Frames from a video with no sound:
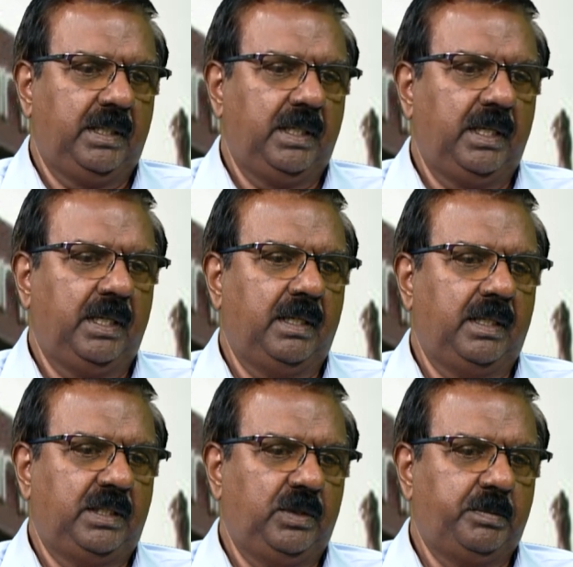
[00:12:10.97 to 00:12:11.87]

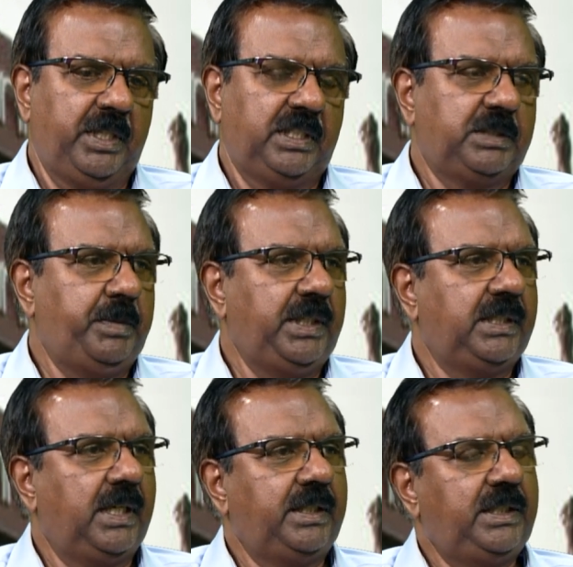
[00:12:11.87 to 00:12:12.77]
and she would make a speech
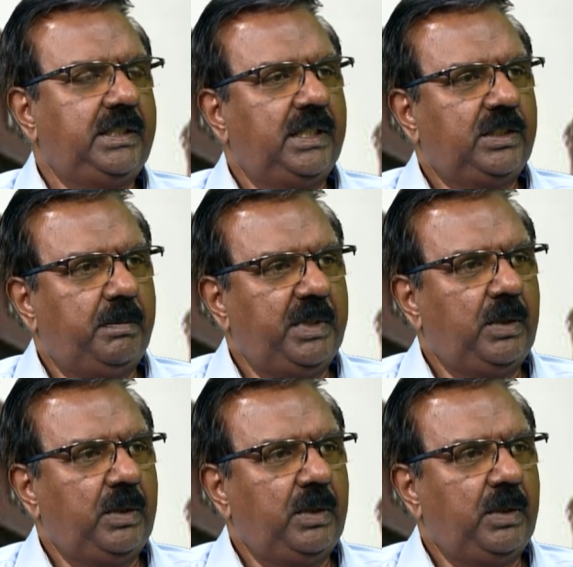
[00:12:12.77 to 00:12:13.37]
and she said something